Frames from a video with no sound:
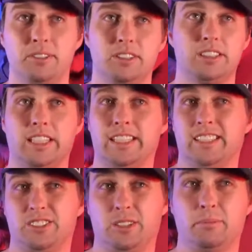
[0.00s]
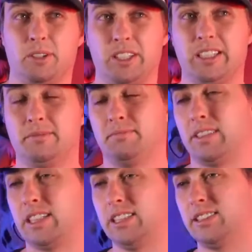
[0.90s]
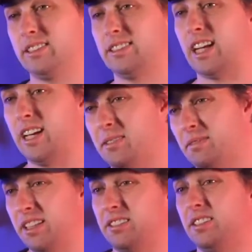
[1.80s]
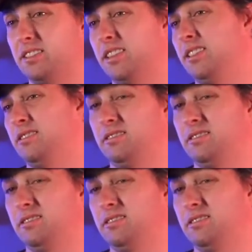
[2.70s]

just end the stream early because I am rather hungry.